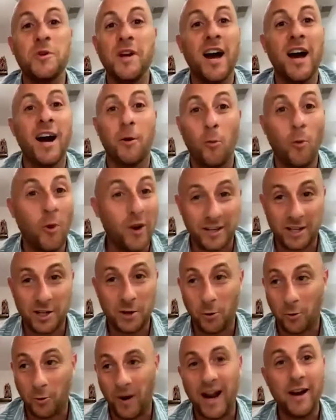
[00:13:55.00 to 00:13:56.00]
not want
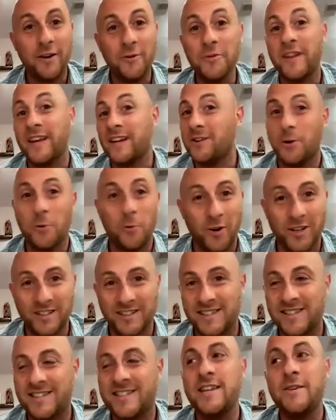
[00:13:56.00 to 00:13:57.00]
you around. They don't want
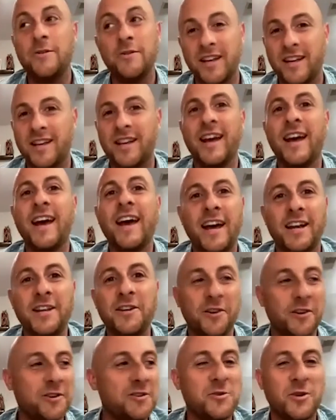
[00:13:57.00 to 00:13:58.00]
to see you.
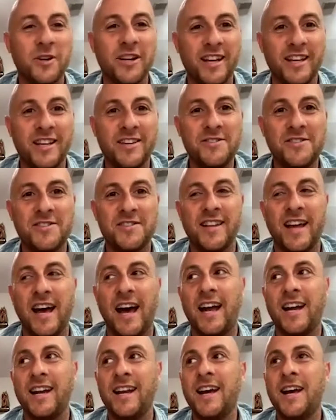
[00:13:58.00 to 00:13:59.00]
You sort of get used to
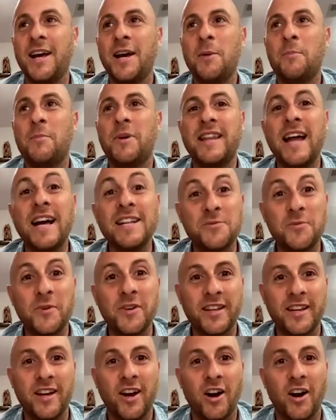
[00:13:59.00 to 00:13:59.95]
that, but that's really